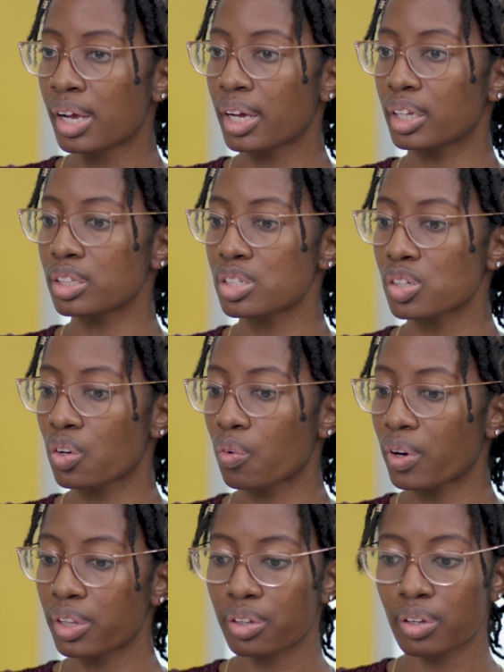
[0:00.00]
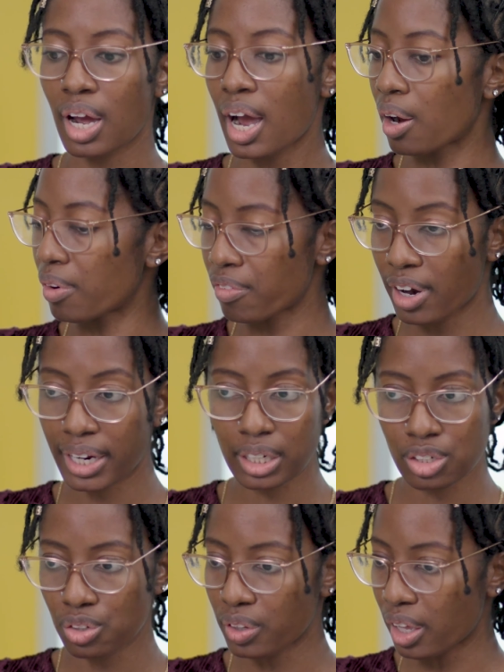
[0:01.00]
And so however I
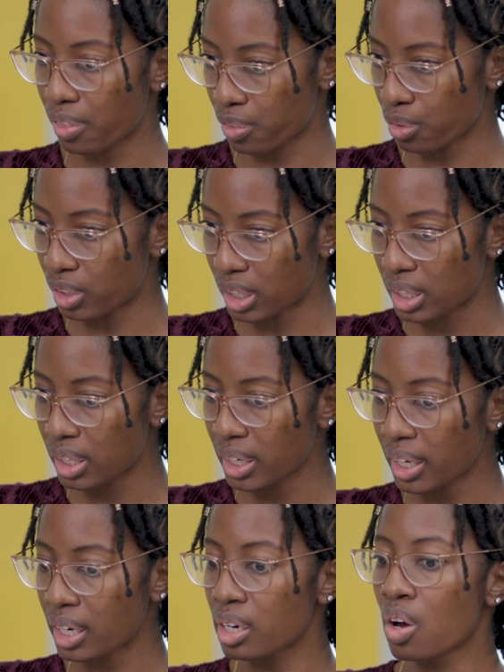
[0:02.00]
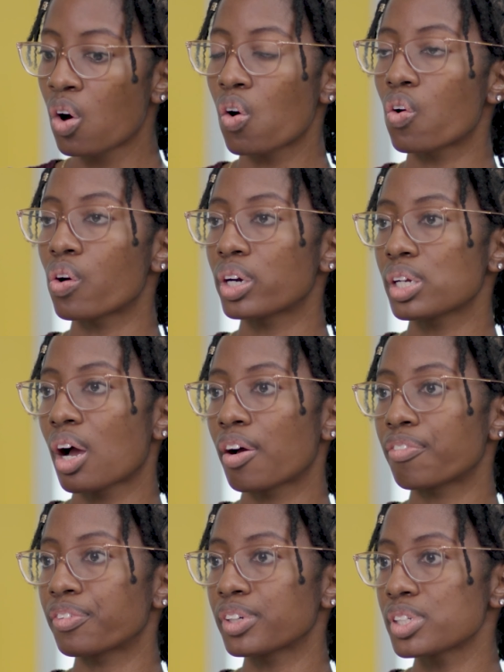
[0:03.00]
can do that through the clinic or
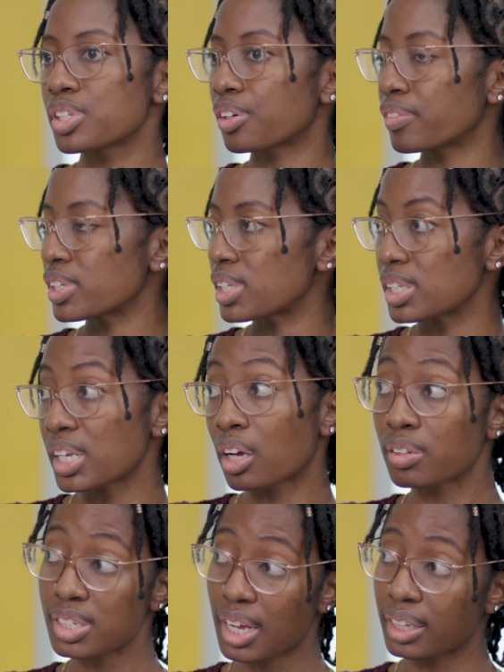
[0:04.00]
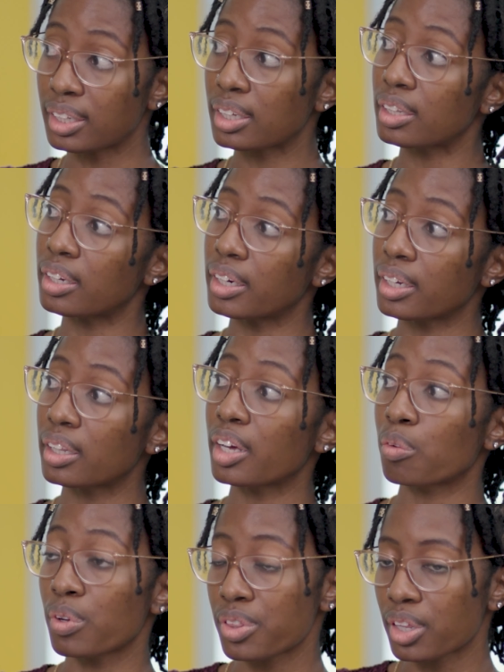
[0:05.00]
offer services outside the clinic,
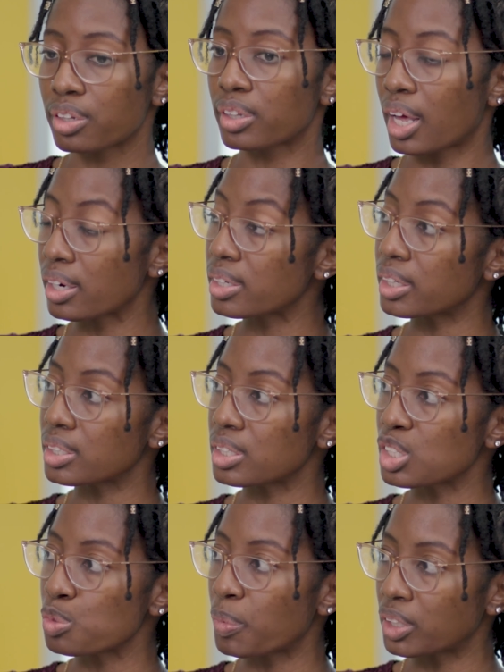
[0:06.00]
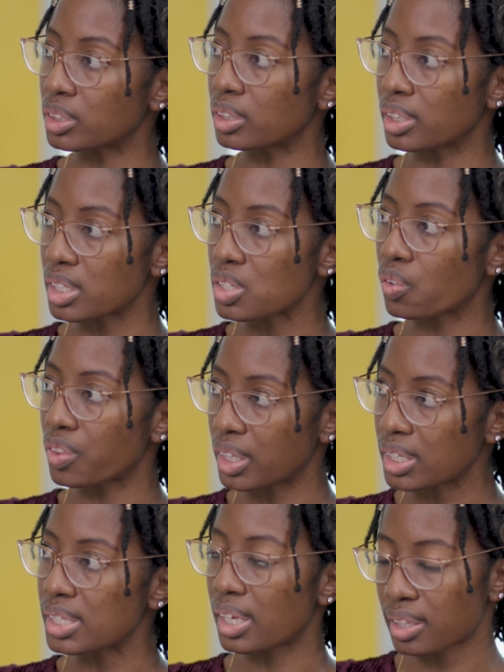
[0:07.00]
like with other lactation specialists or
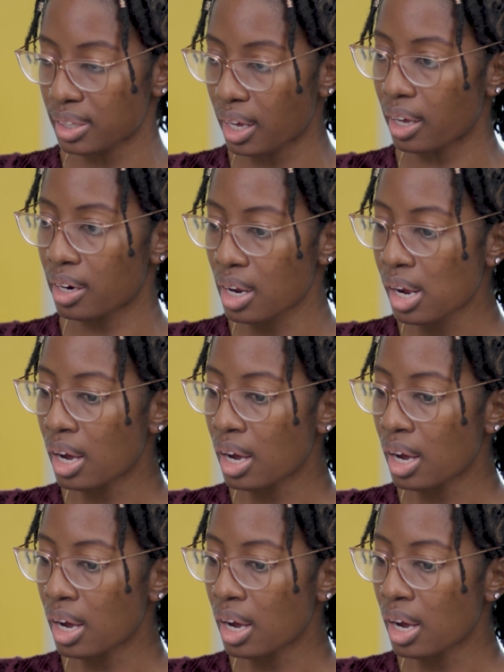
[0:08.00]
things like that,